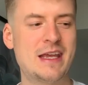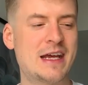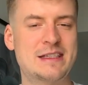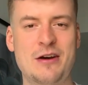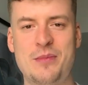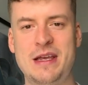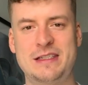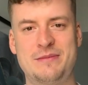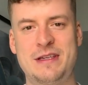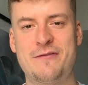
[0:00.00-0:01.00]
yes, there'll be
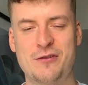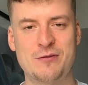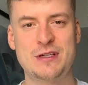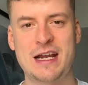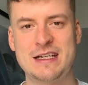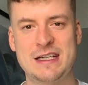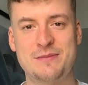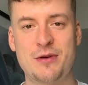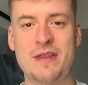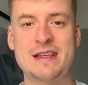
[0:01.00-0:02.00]
some difficult challenges,
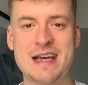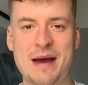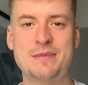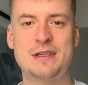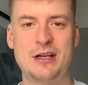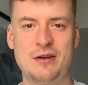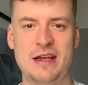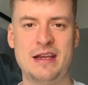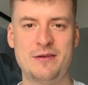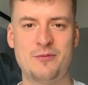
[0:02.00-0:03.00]
but this
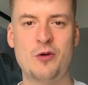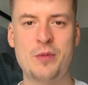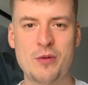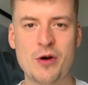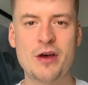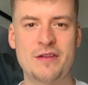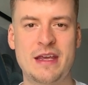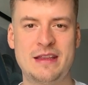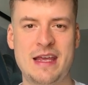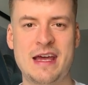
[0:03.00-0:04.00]
absolutely will be worth it
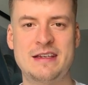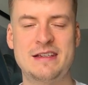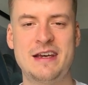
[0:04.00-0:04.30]
in the end